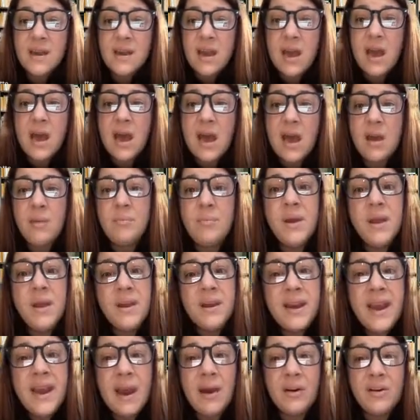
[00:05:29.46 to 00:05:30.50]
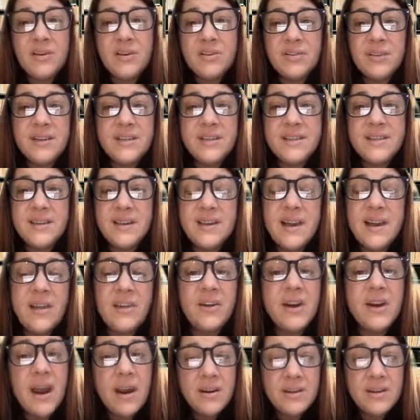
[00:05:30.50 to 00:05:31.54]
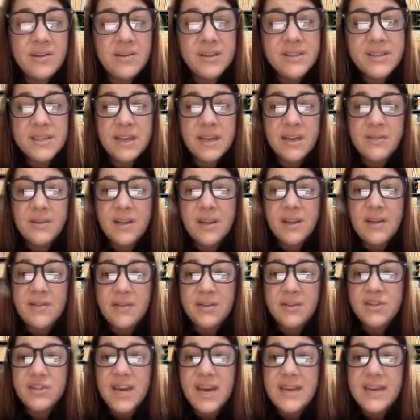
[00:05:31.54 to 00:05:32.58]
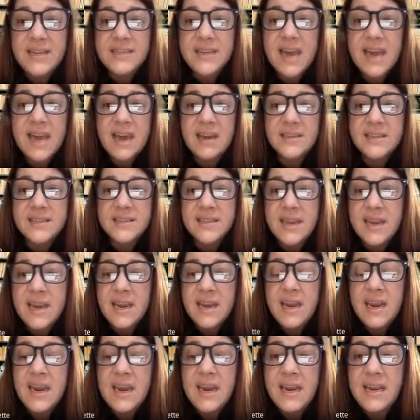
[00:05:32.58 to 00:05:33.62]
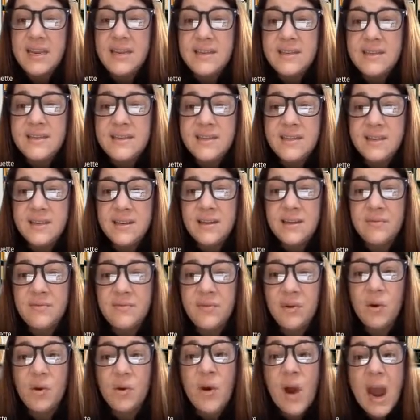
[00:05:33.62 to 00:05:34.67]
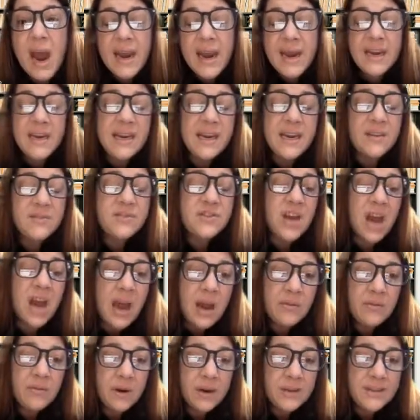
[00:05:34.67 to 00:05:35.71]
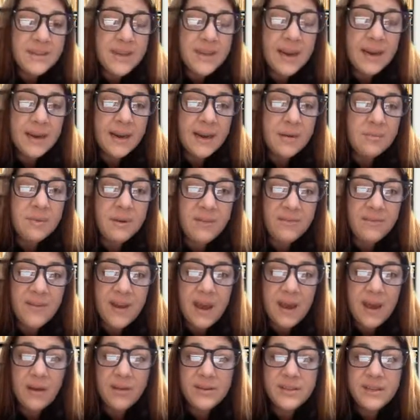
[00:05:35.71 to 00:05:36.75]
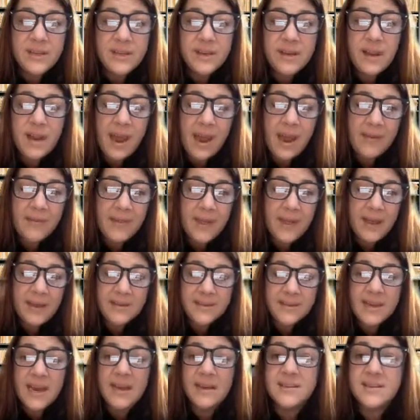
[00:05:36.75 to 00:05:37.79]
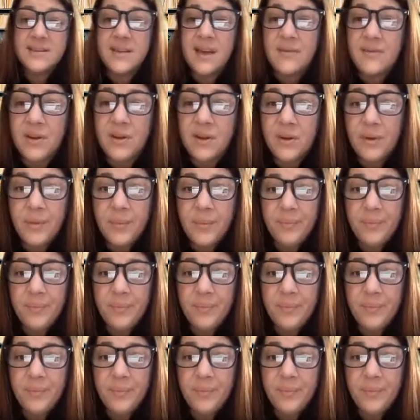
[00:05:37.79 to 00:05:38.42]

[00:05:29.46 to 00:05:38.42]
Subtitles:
Another characteristic of a level J text is the variety of genres that can be found at that text level.